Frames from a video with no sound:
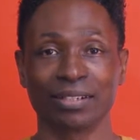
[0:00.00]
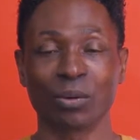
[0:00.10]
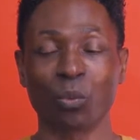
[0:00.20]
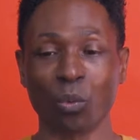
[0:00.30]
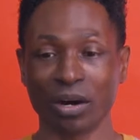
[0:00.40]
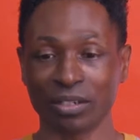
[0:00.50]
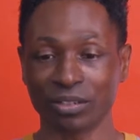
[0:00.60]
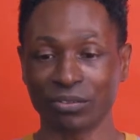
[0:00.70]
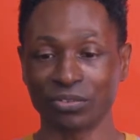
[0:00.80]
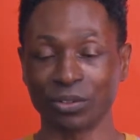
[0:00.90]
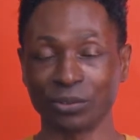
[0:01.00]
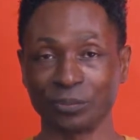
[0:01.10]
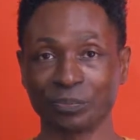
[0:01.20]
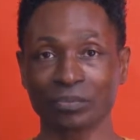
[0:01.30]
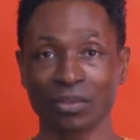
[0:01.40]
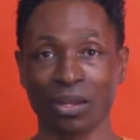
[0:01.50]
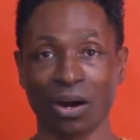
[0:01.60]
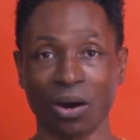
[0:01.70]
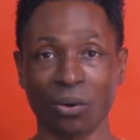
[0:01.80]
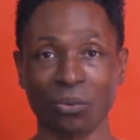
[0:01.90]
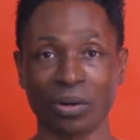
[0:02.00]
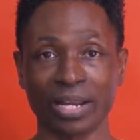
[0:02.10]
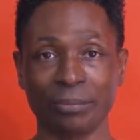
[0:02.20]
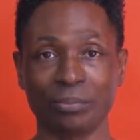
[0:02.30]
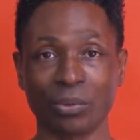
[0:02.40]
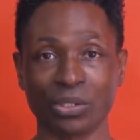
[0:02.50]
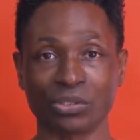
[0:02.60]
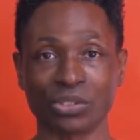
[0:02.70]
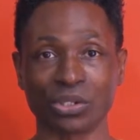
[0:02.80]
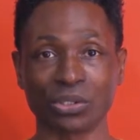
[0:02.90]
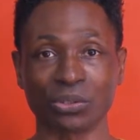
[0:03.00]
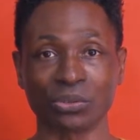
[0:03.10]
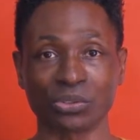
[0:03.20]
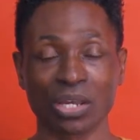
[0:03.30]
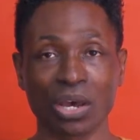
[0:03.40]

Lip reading: Wonderful. All right, boys and girls.